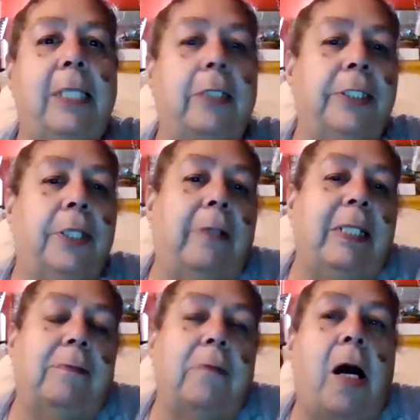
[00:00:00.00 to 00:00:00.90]
Our
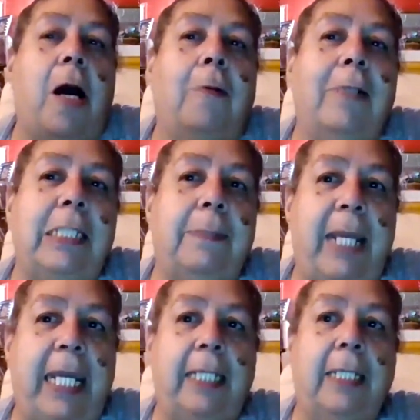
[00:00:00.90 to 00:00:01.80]
stories were always
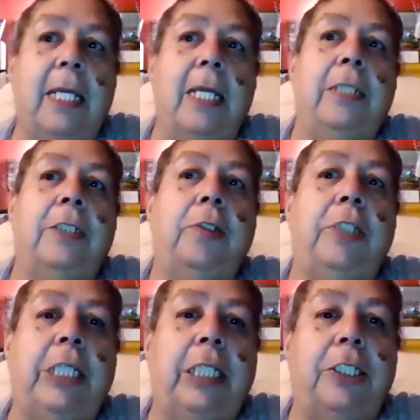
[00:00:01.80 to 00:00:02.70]
made to
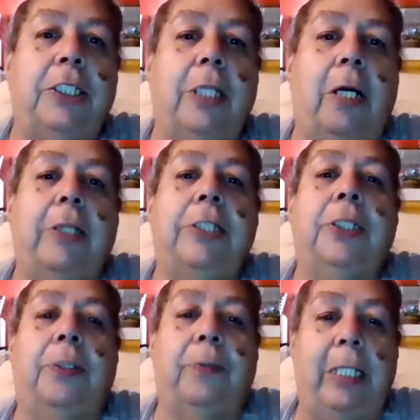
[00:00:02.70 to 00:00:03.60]
teach our
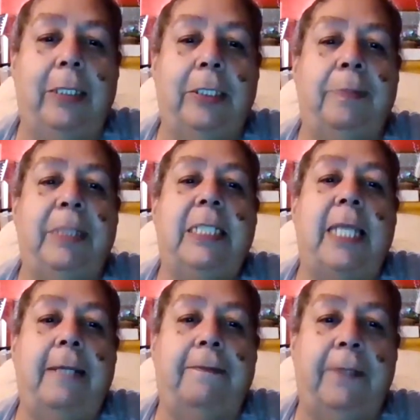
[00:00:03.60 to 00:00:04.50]
children to be
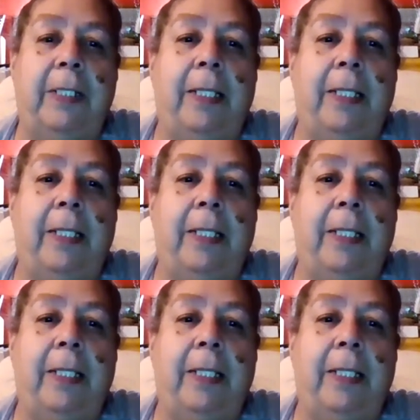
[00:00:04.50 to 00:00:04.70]
safe.